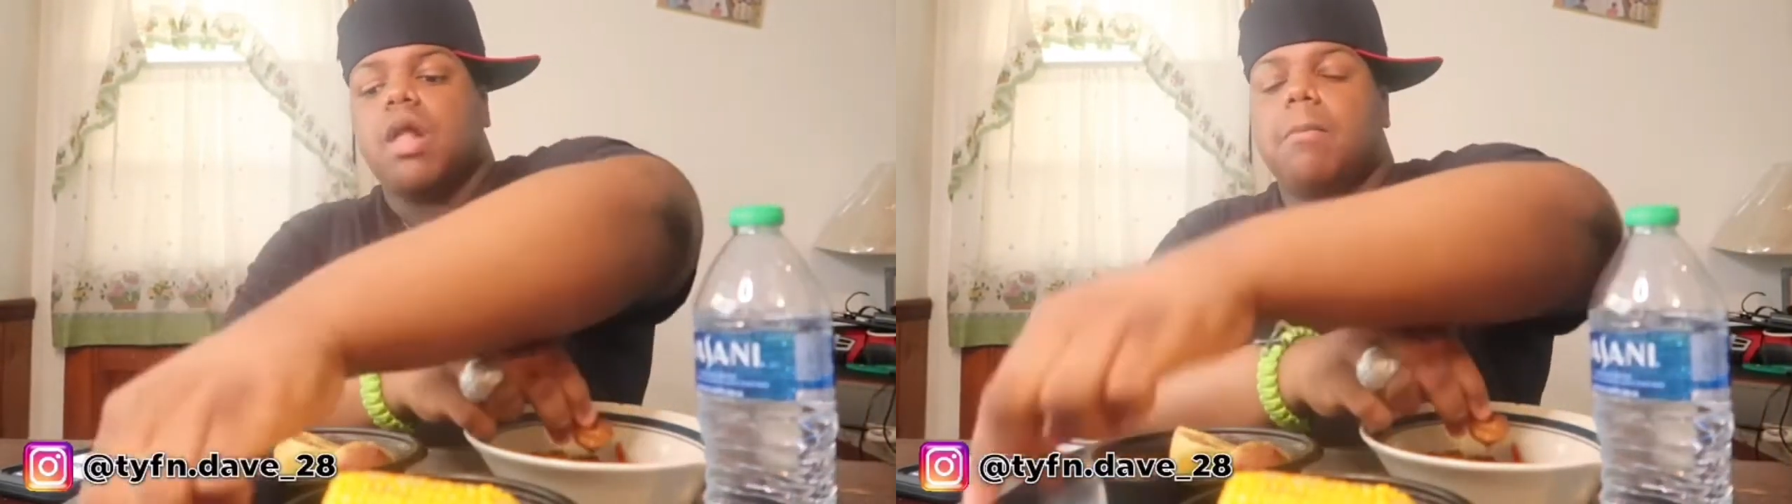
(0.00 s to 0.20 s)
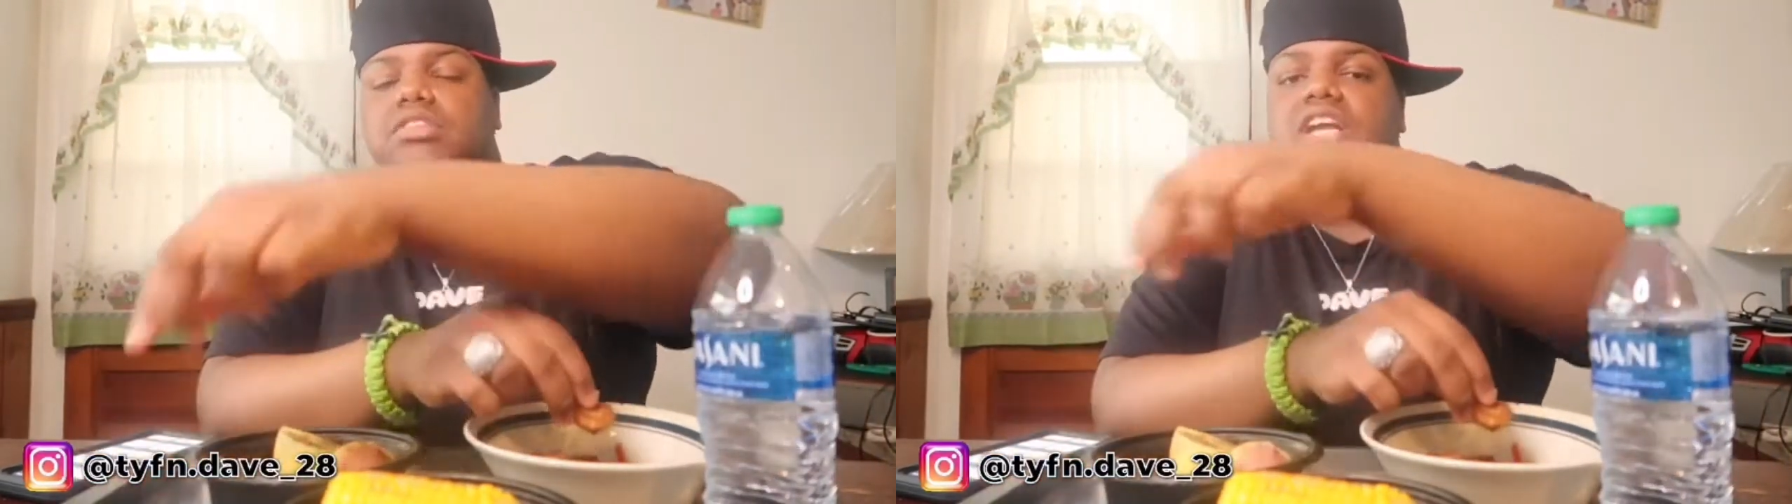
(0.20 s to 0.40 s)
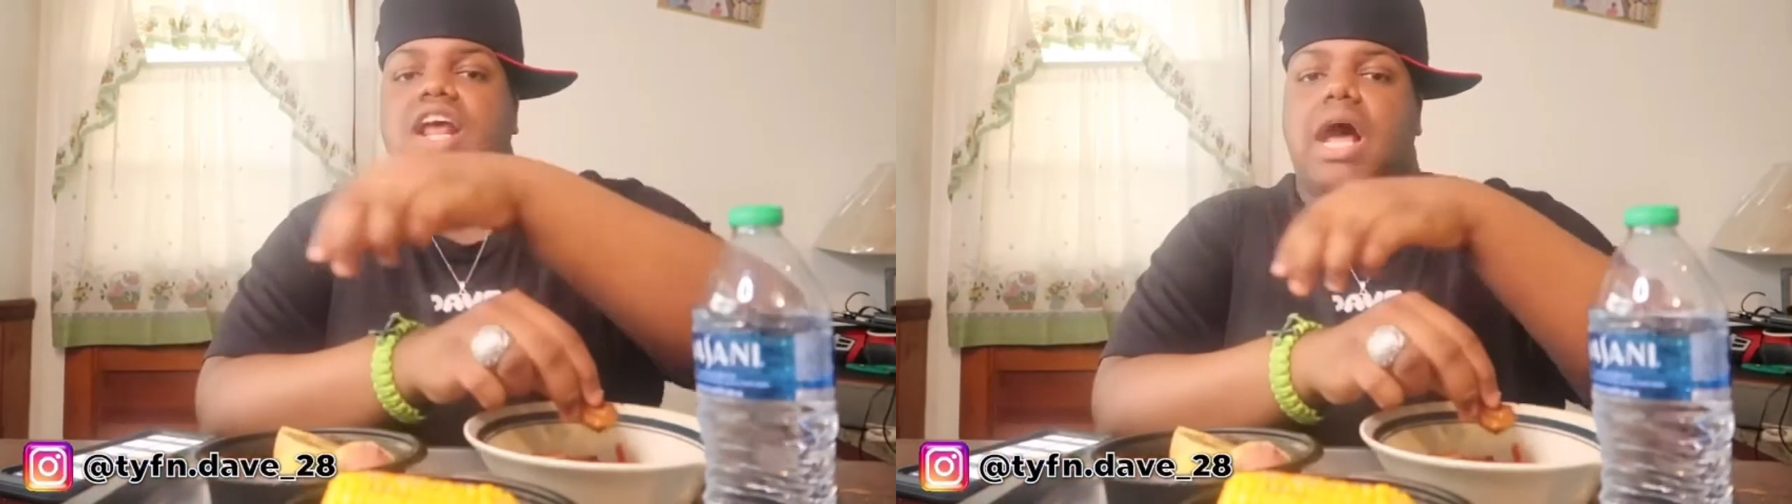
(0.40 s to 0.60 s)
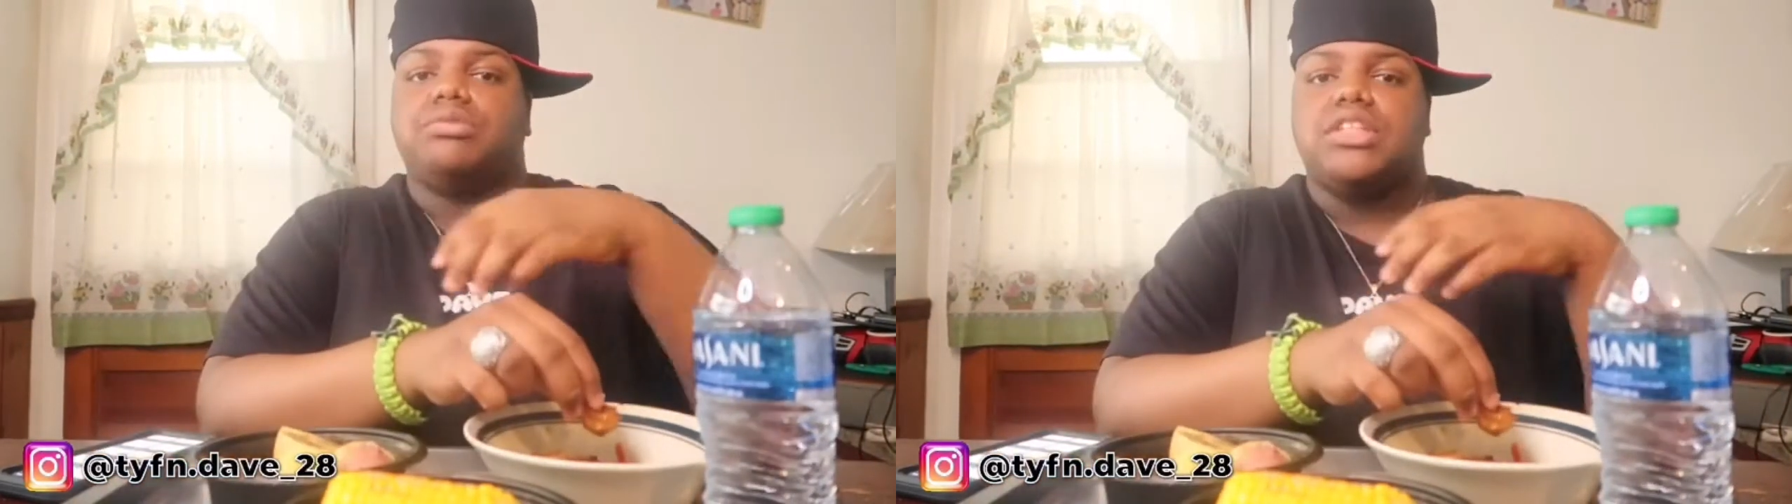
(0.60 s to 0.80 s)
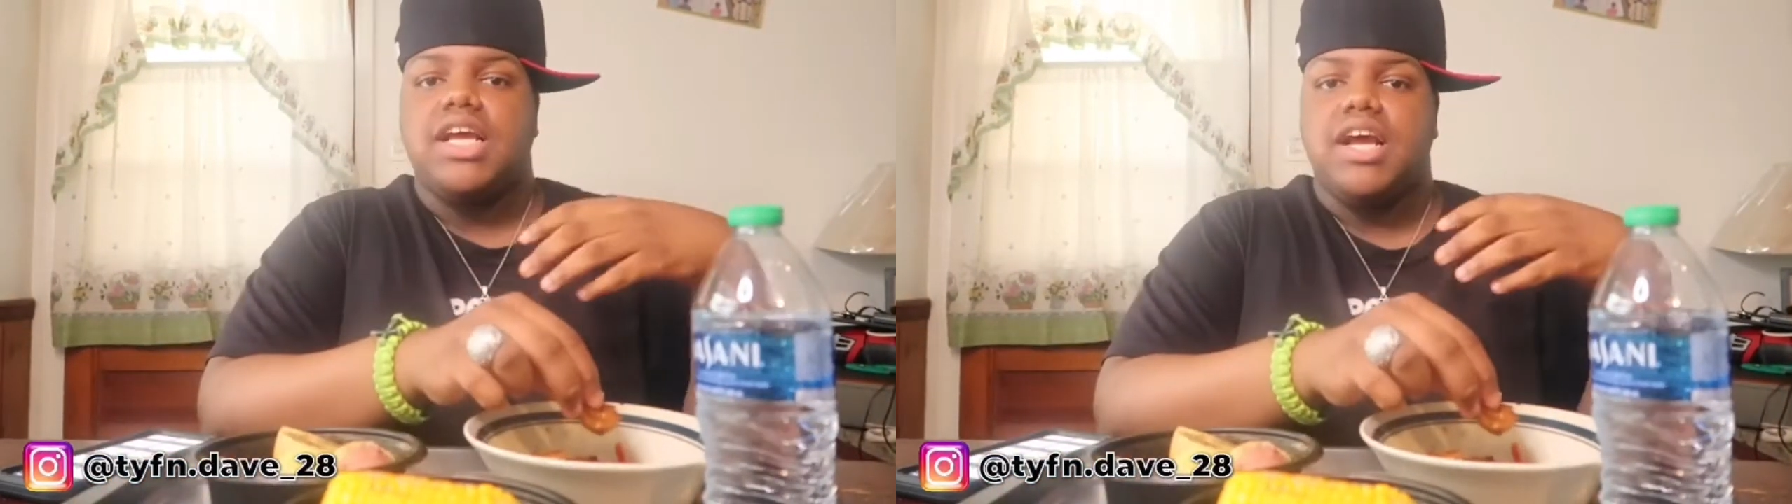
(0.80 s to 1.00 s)
But then I'm
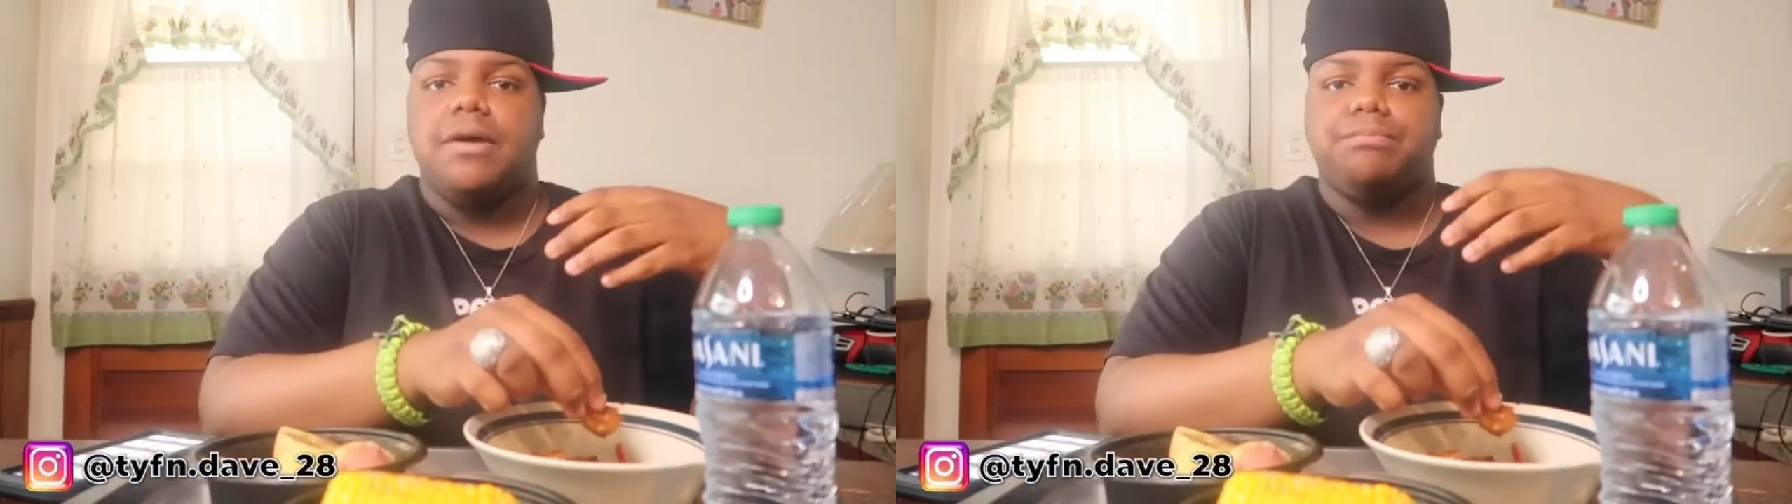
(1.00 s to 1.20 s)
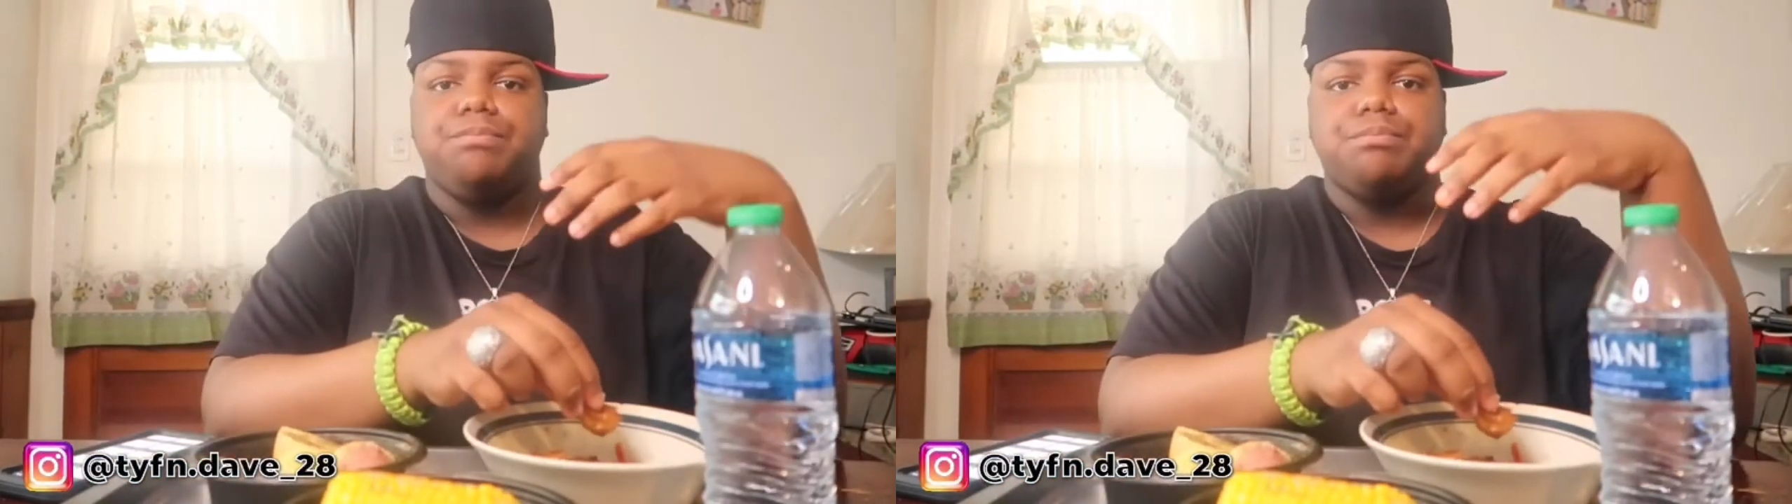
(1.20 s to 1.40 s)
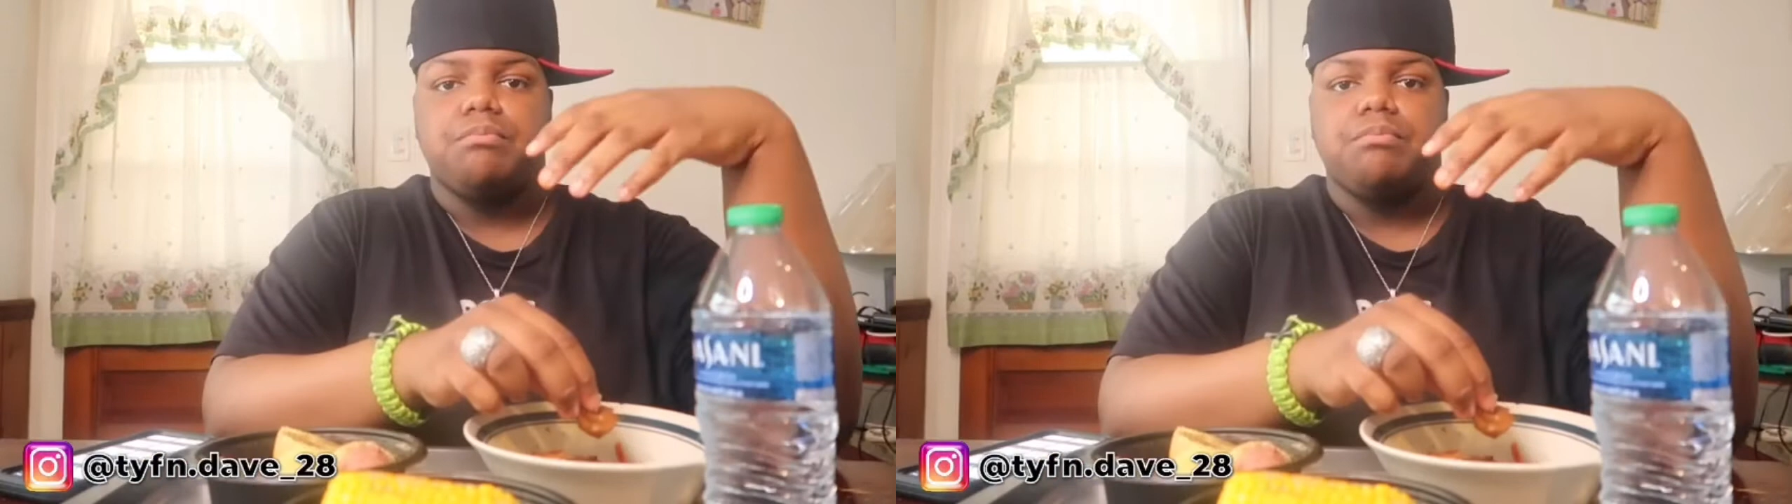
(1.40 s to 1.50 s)
seeing